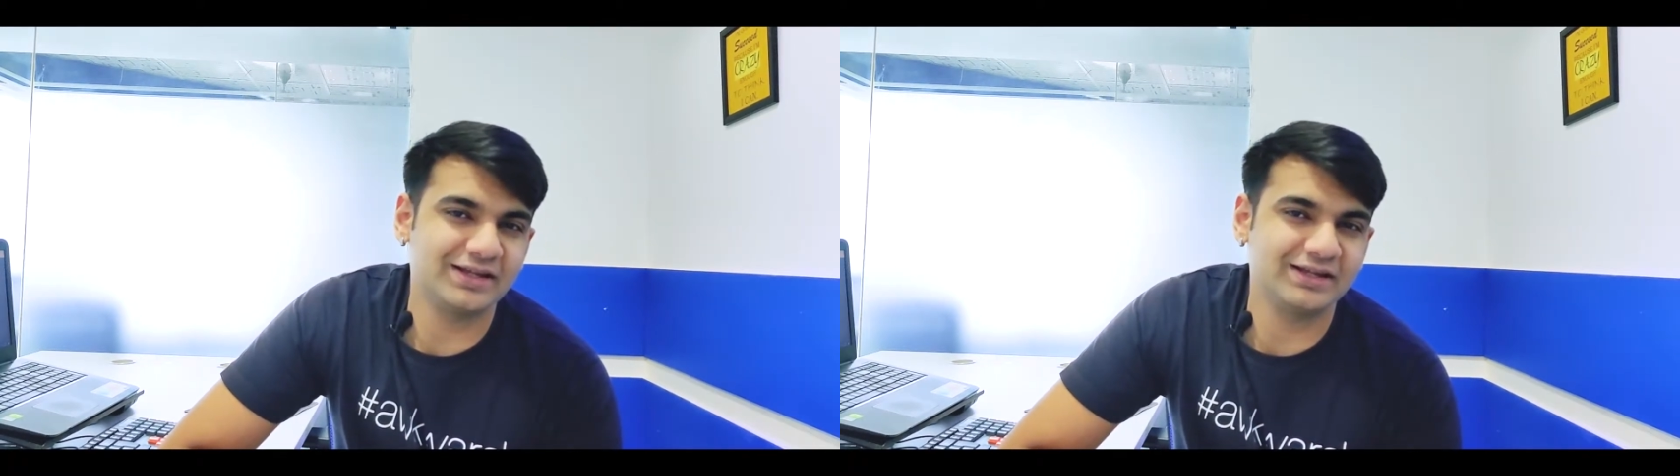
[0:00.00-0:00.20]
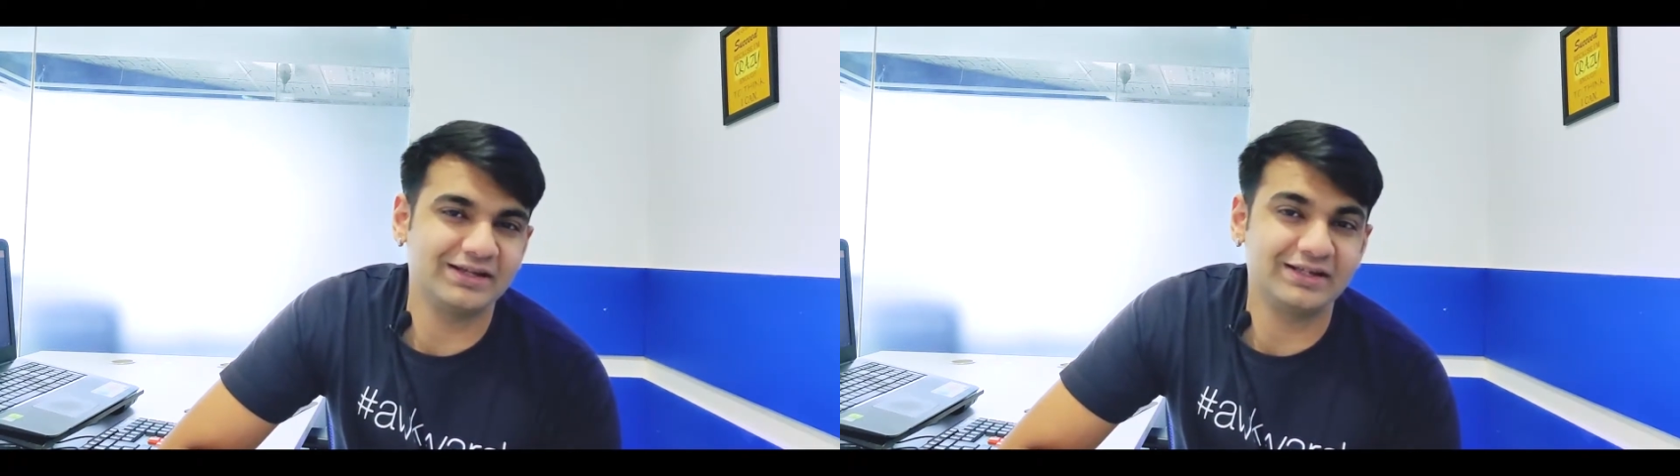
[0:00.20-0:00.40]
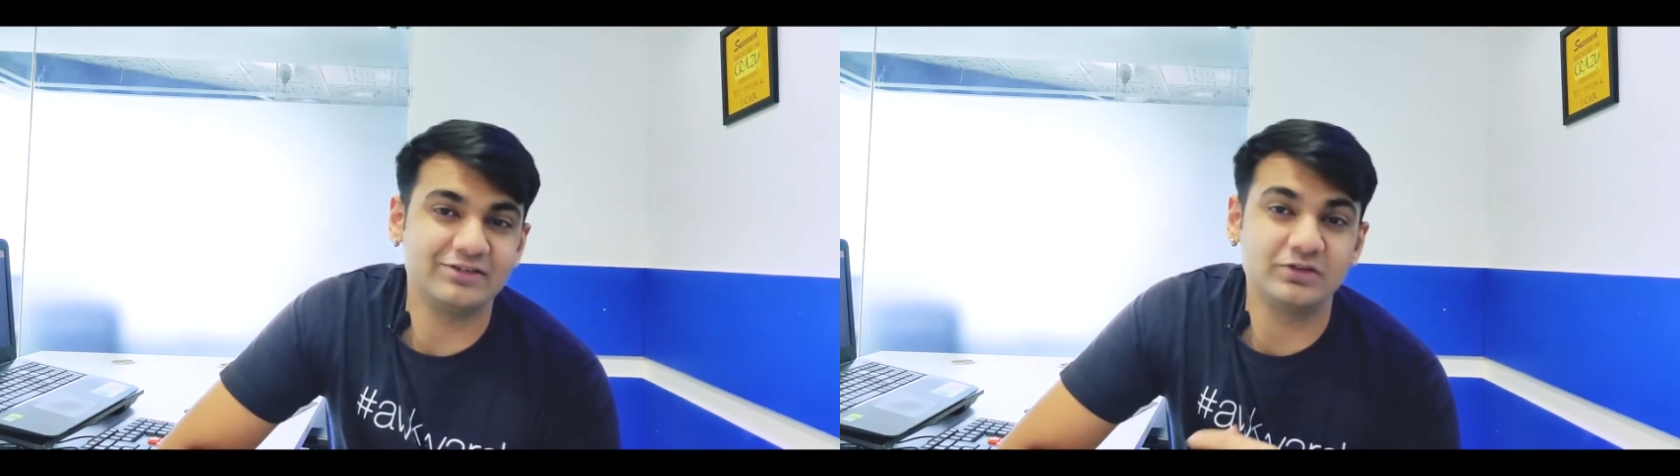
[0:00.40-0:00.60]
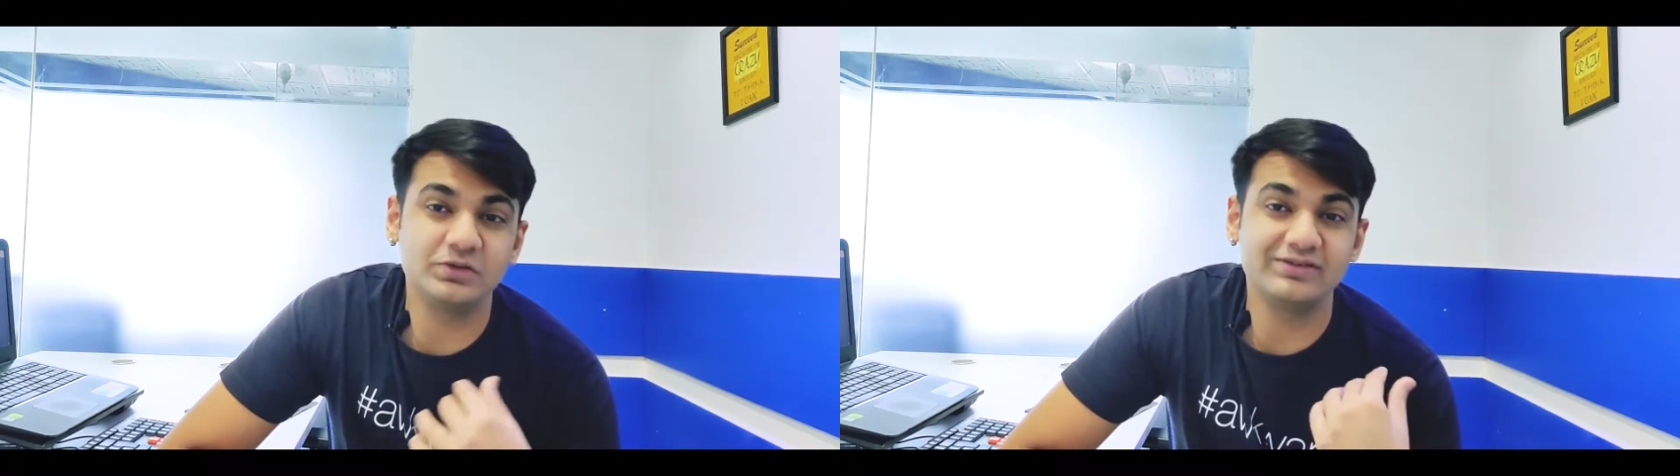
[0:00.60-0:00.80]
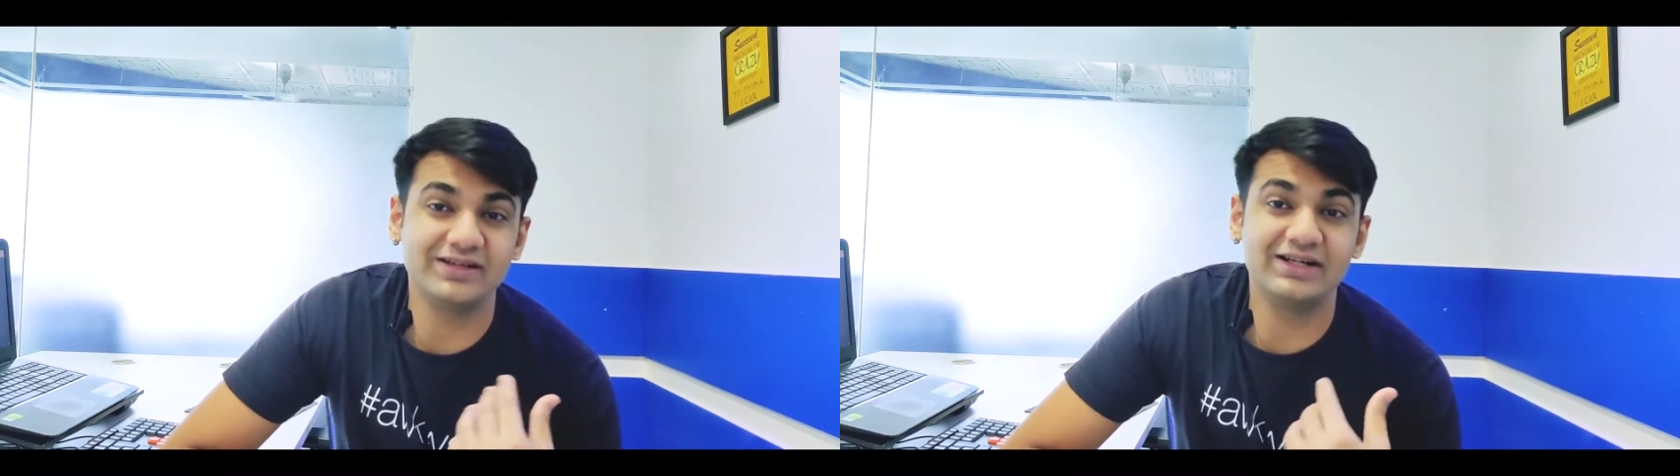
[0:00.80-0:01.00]
that it lets
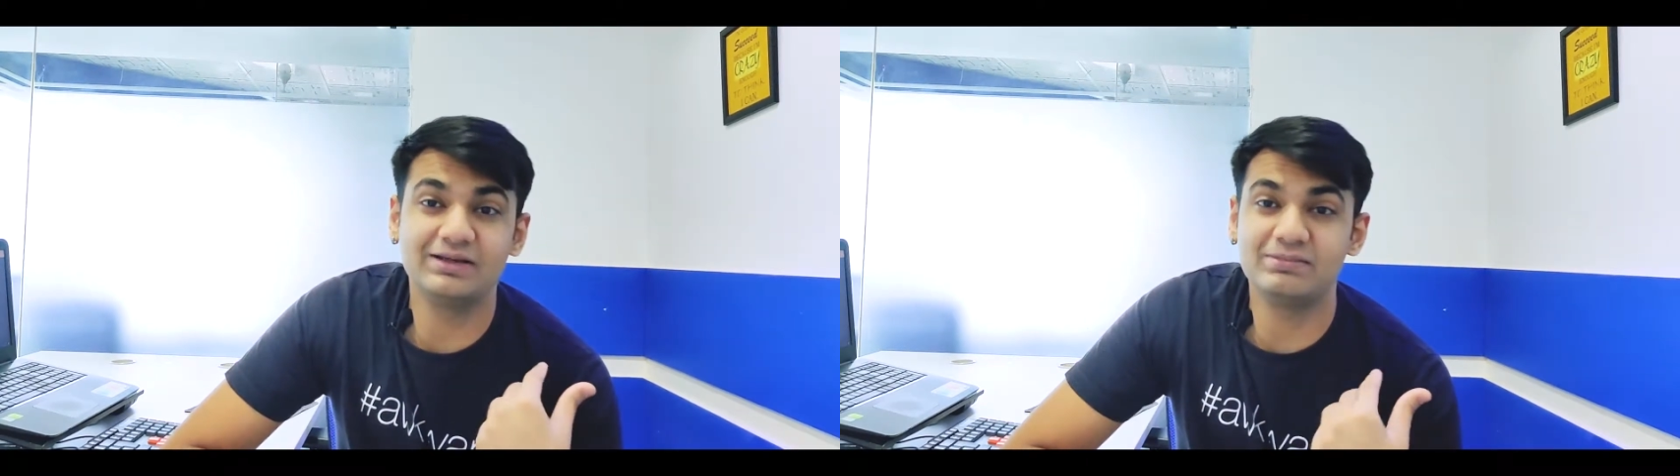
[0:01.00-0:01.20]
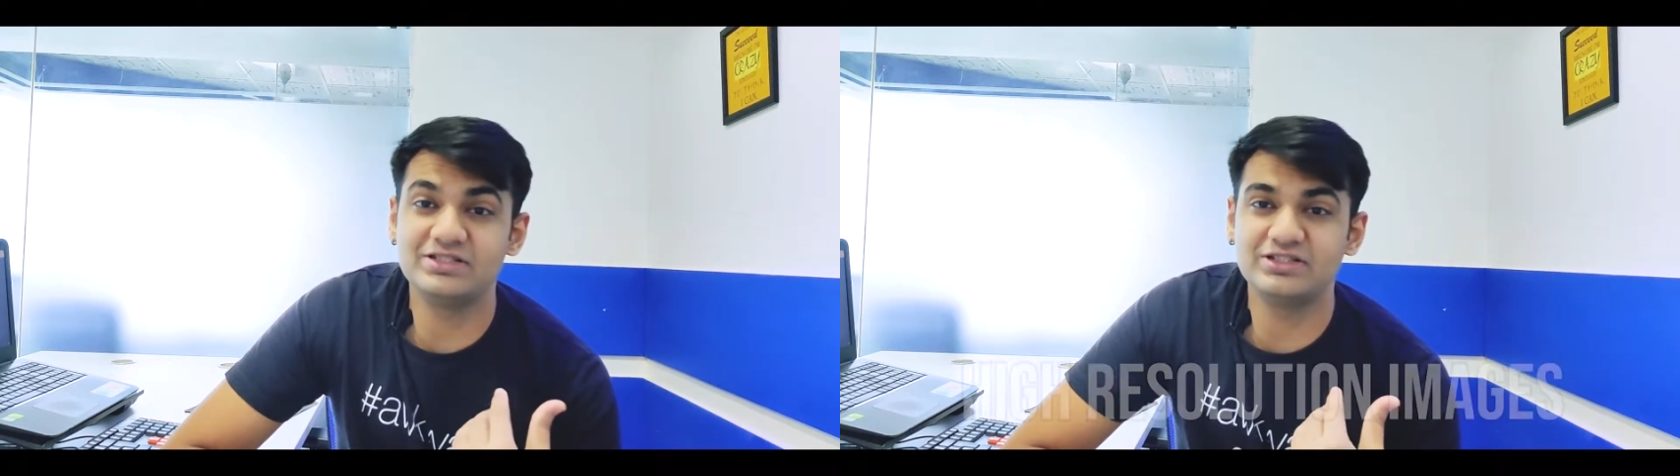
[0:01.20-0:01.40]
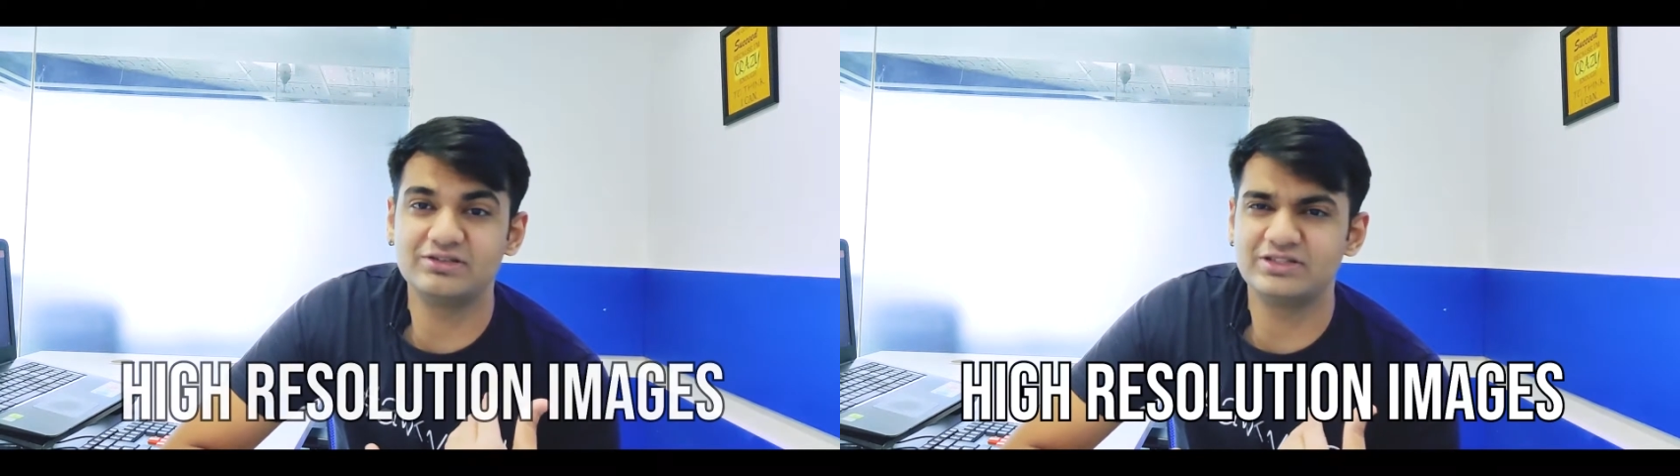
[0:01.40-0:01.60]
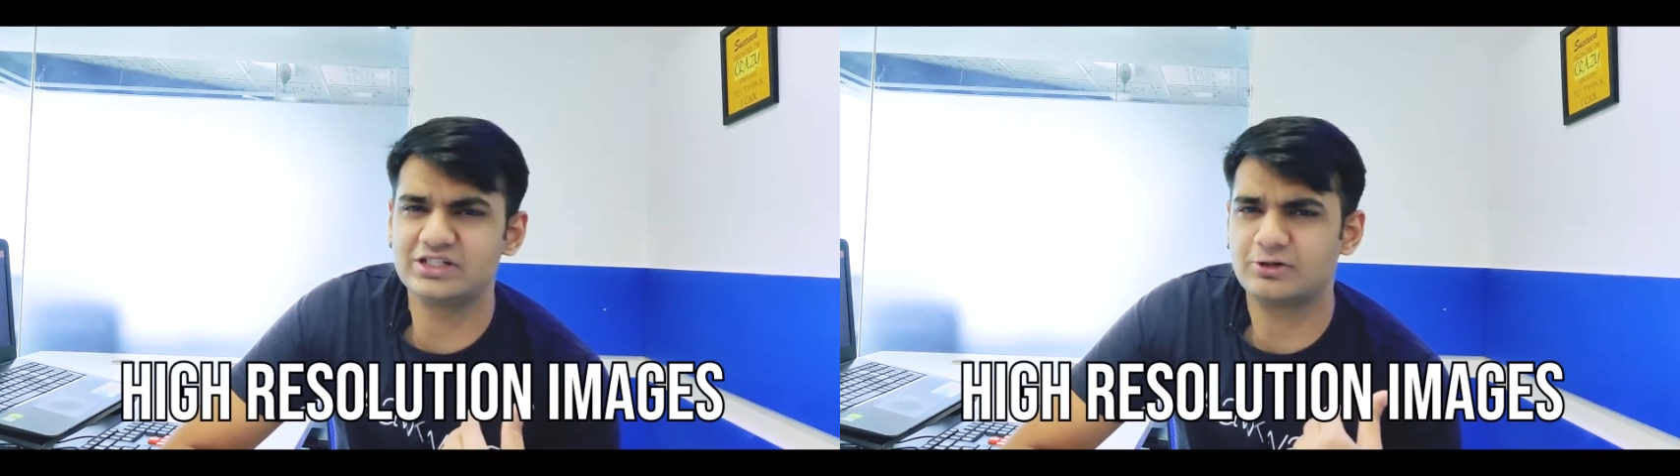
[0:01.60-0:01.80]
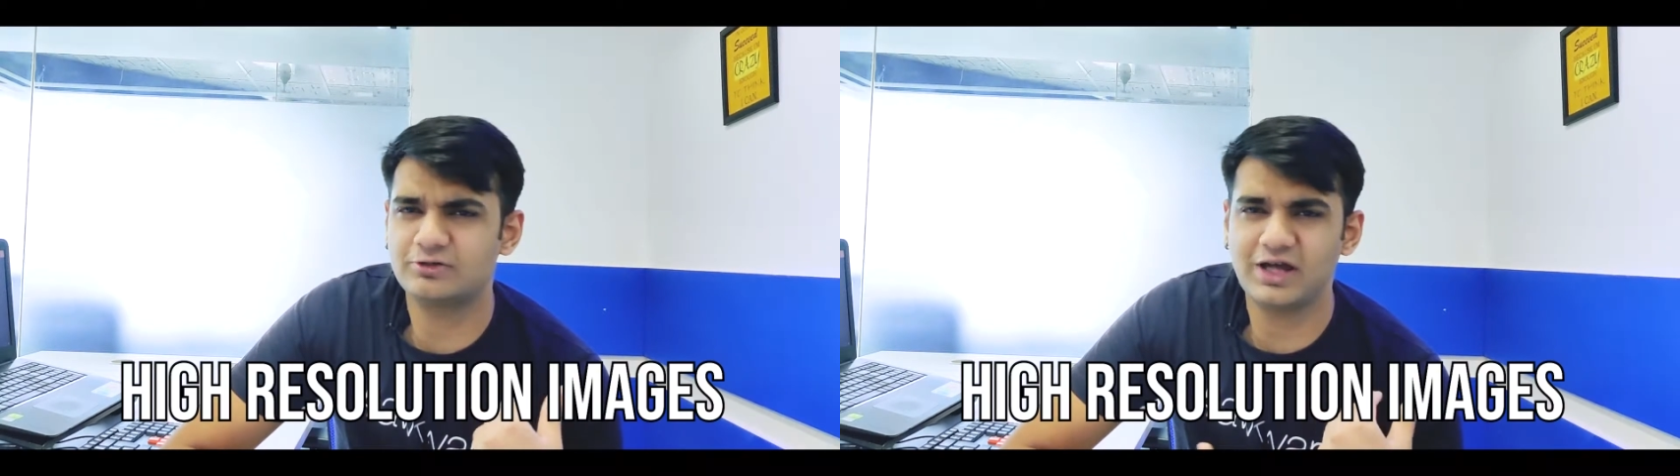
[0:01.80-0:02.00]
you send images
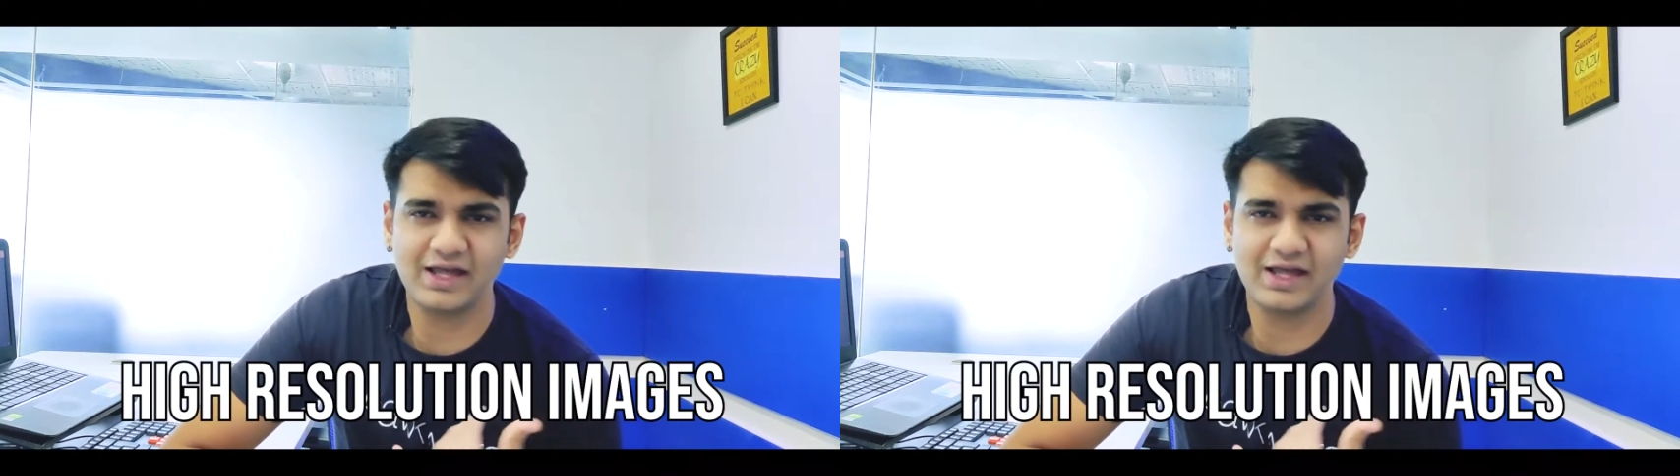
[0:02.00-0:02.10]
which are of